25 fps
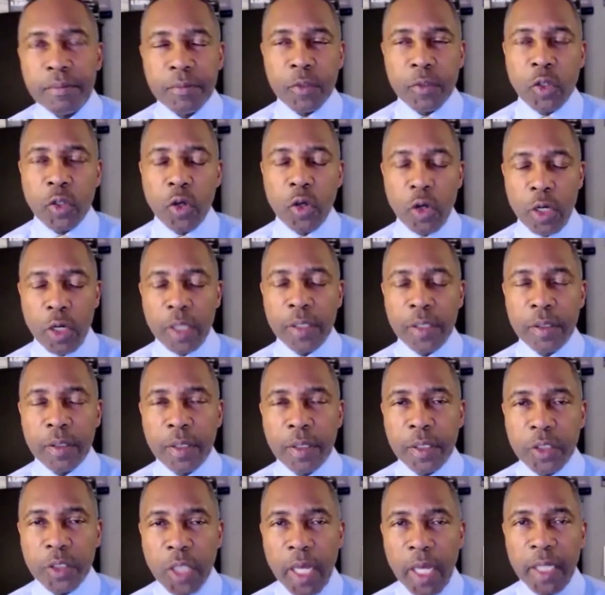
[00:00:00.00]
could
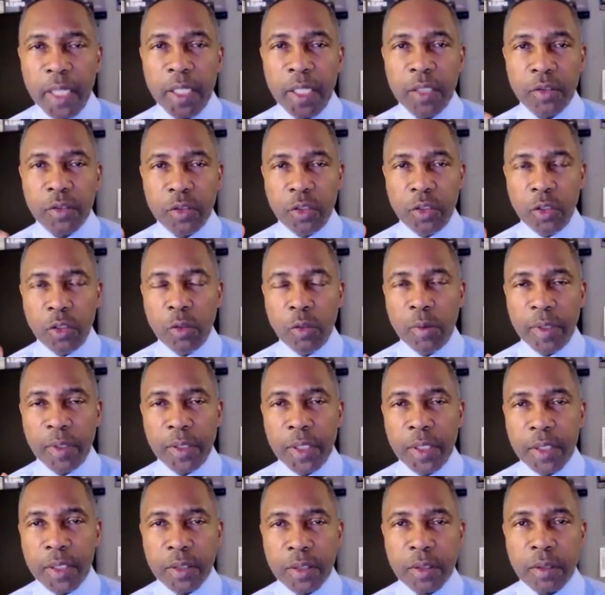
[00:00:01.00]
the Chinese do with
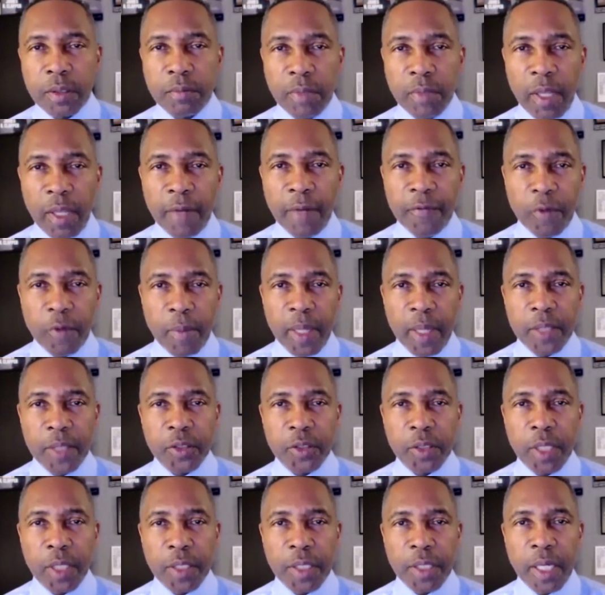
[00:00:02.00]
this
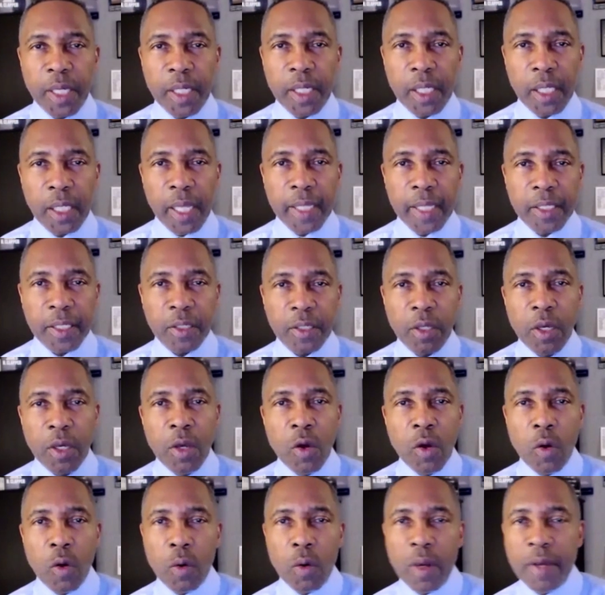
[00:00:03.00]
information that they collected,
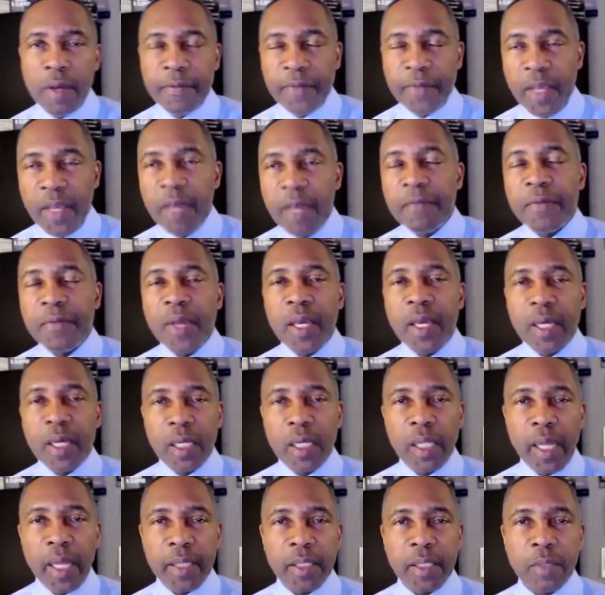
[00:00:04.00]
if they
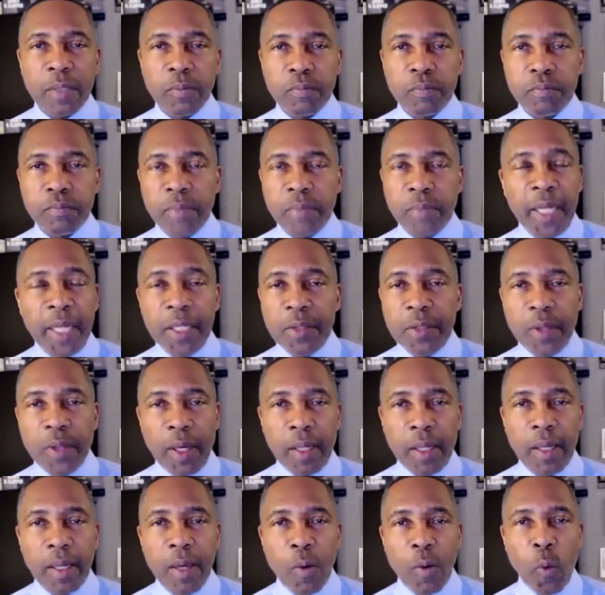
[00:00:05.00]
collected
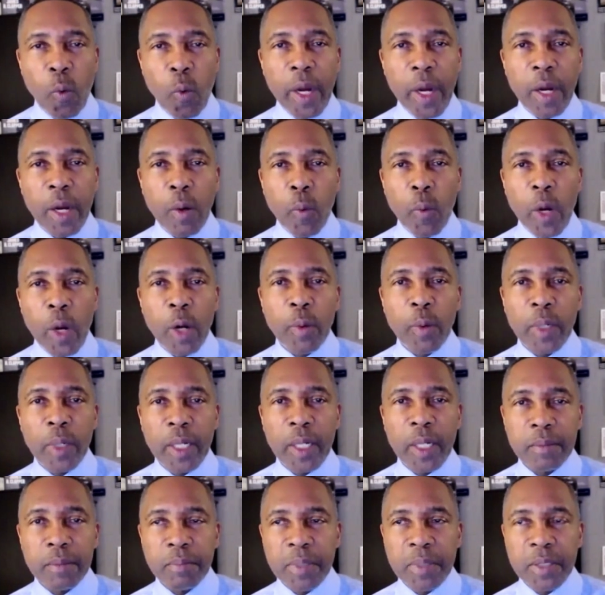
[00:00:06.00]
anything? Where would
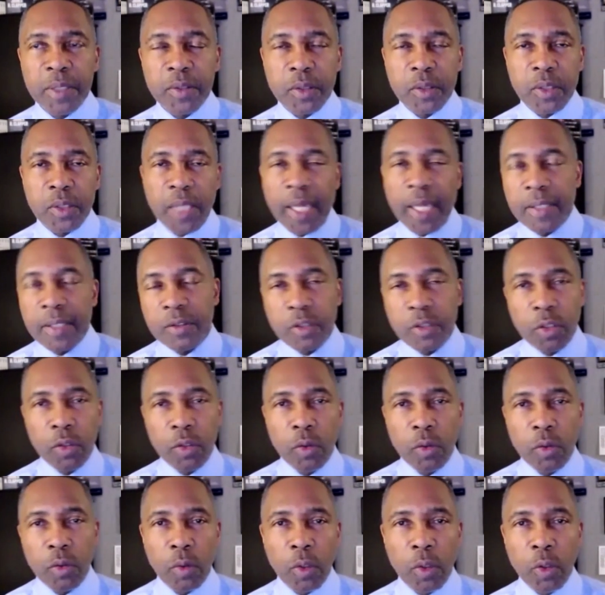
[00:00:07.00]
it be sent
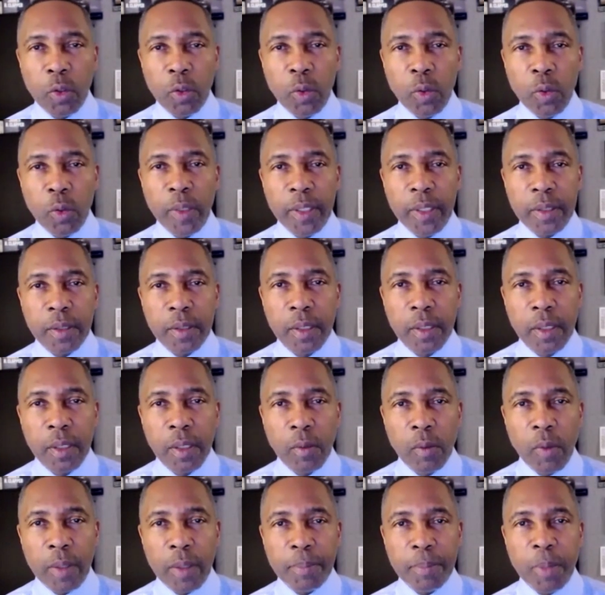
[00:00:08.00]
to?
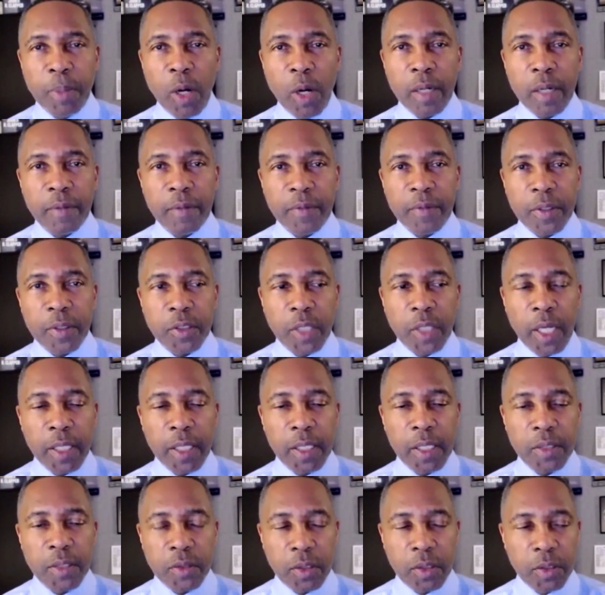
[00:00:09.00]
What part of the
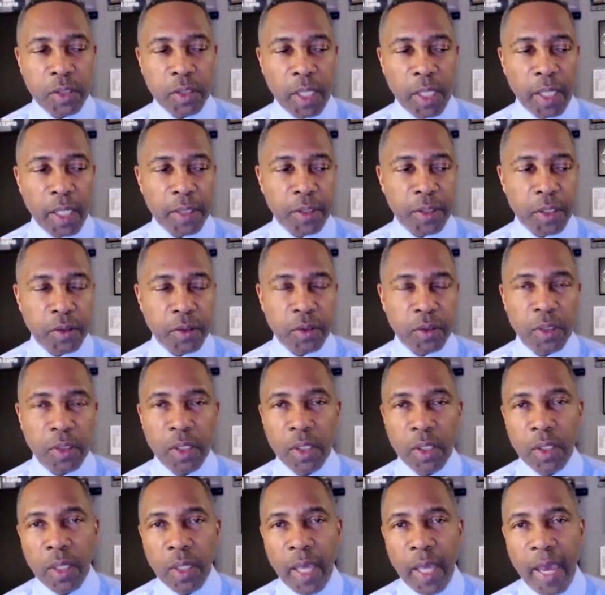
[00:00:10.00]
Chinese intelligence
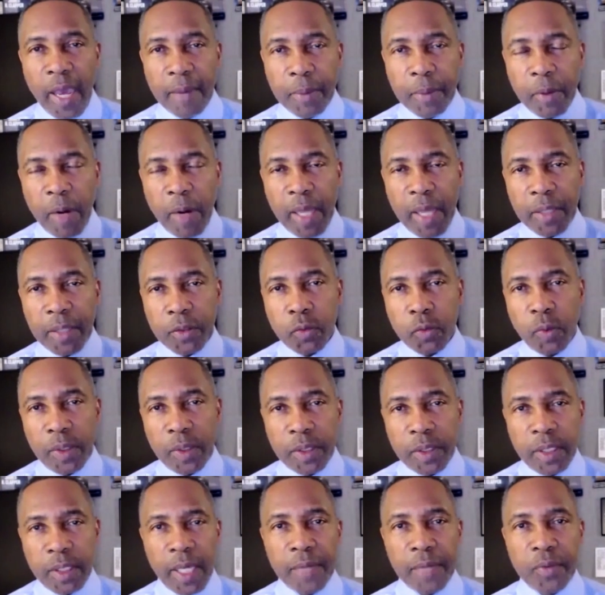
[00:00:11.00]
apparatus
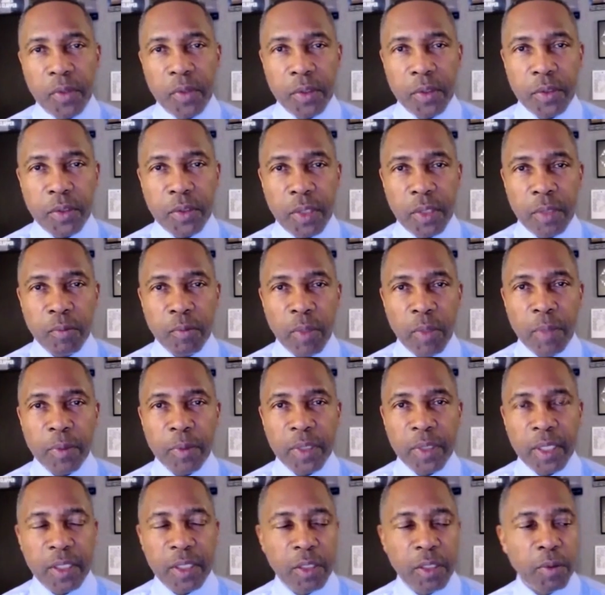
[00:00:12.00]
would get this, and what
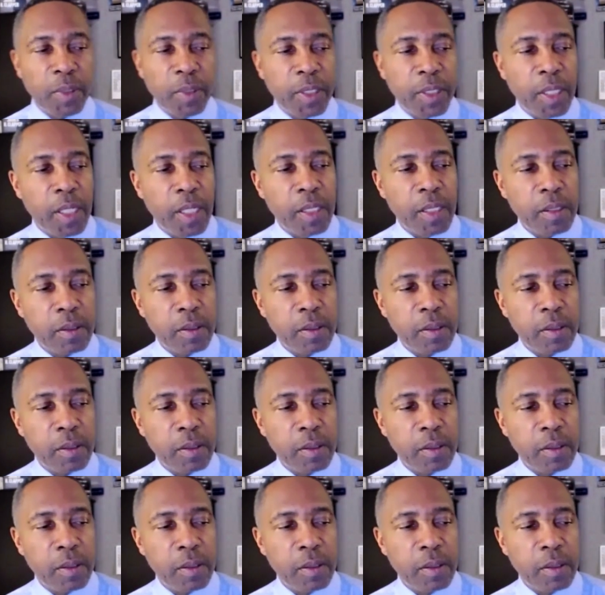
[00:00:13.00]
would they do with it?